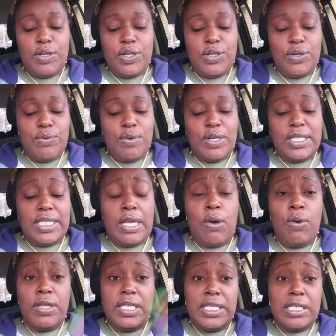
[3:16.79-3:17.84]
What do you want to say?
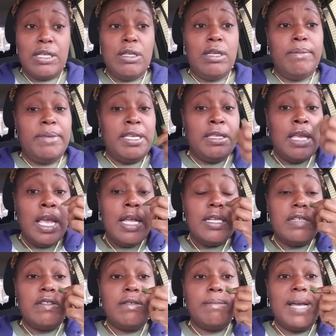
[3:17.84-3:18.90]
Or this could be
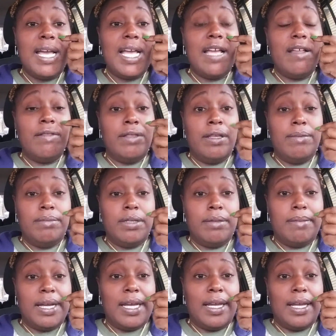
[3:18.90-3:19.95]
the divine, the
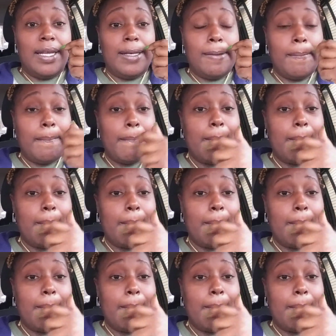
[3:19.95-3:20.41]
divine,